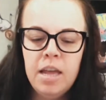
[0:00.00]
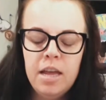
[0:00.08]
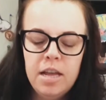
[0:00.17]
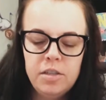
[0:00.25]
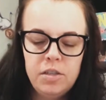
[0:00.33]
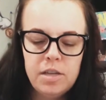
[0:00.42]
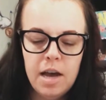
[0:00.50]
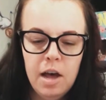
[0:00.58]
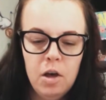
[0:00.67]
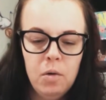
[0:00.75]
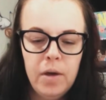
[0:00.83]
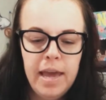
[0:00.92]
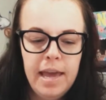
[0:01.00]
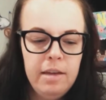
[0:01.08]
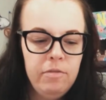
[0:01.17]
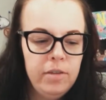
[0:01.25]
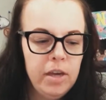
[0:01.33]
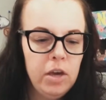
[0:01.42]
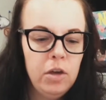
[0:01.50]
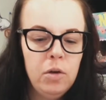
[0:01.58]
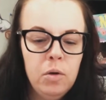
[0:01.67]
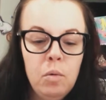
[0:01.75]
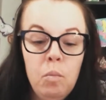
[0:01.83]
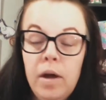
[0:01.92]
So if
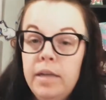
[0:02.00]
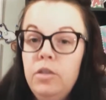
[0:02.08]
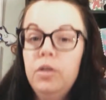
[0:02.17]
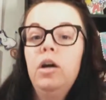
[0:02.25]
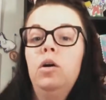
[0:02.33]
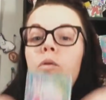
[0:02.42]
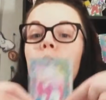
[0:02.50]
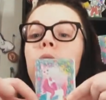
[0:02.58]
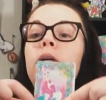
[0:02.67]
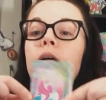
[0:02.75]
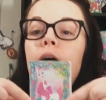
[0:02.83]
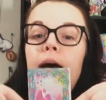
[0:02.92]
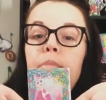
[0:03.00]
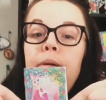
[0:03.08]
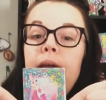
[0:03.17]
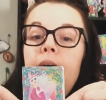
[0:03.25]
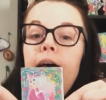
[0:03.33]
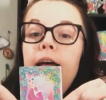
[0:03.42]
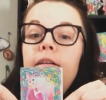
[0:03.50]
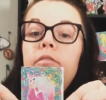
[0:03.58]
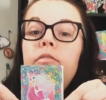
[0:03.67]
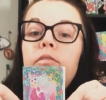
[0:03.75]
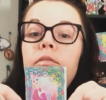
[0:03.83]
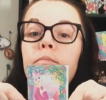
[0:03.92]
you want your own copy of
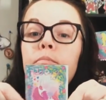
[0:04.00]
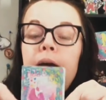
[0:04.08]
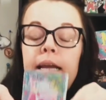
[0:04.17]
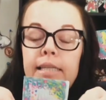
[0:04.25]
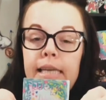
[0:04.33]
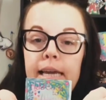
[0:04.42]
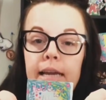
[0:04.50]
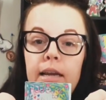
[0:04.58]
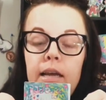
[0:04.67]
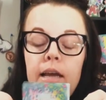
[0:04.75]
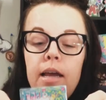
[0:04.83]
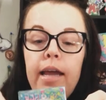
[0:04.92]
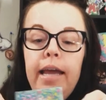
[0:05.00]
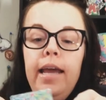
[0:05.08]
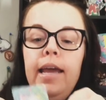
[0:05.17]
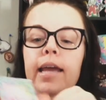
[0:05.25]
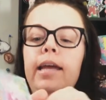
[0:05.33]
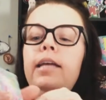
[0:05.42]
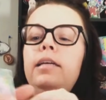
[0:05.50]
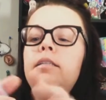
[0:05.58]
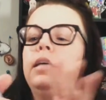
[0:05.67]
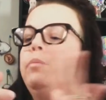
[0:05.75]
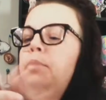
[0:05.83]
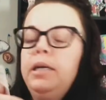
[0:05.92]
my zine,
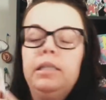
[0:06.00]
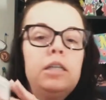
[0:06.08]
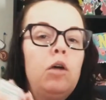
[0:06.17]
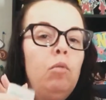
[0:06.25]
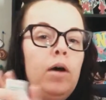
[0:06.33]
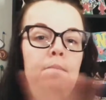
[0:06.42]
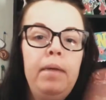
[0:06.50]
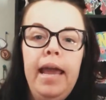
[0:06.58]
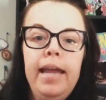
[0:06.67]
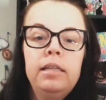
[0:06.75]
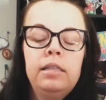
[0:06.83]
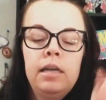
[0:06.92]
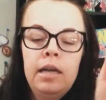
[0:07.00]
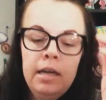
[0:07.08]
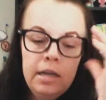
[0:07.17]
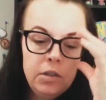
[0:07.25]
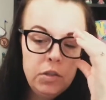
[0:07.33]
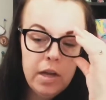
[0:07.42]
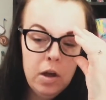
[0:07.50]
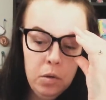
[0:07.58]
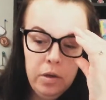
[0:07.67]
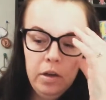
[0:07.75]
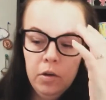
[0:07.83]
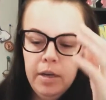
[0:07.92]
it prints on one page. So
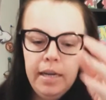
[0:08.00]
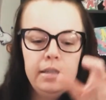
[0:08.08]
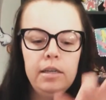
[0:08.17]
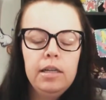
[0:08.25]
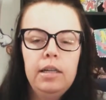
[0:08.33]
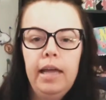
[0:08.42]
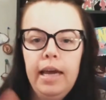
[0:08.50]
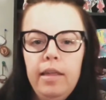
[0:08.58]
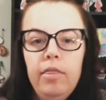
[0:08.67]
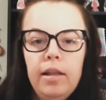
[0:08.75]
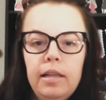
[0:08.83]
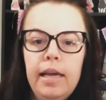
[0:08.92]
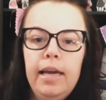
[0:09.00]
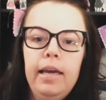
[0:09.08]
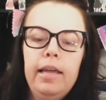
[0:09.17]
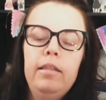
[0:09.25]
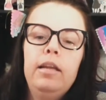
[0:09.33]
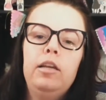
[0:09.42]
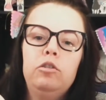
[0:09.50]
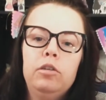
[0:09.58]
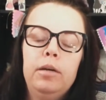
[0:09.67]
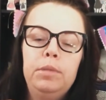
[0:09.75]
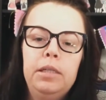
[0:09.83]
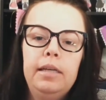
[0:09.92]
you'll need to click the link in the
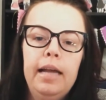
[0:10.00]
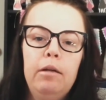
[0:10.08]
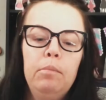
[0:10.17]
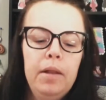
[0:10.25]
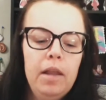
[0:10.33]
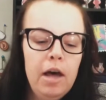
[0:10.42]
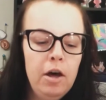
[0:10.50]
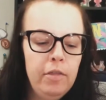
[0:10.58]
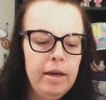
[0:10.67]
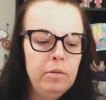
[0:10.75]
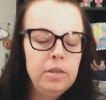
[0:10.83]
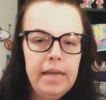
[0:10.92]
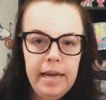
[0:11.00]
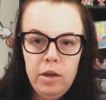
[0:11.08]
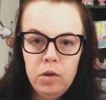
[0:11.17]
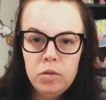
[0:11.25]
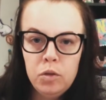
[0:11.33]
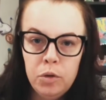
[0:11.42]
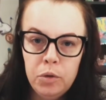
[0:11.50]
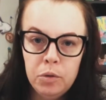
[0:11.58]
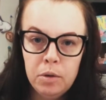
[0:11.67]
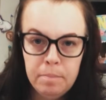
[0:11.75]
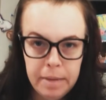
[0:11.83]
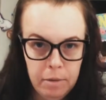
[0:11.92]
description down below that will take you
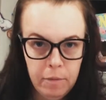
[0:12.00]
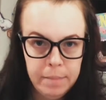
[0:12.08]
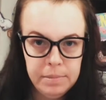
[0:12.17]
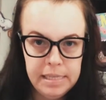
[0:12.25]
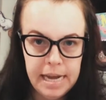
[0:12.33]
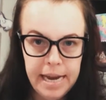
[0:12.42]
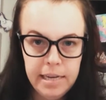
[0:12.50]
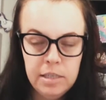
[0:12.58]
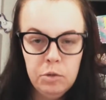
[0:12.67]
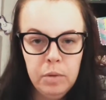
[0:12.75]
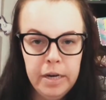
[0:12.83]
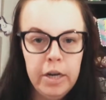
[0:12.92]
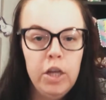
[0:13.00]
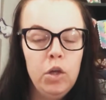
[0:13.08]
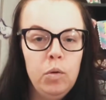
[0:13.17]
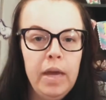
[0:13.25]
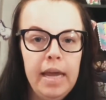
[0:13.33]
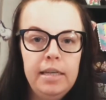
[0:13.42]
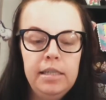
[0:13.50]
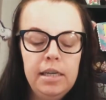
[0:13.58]
to my website where you can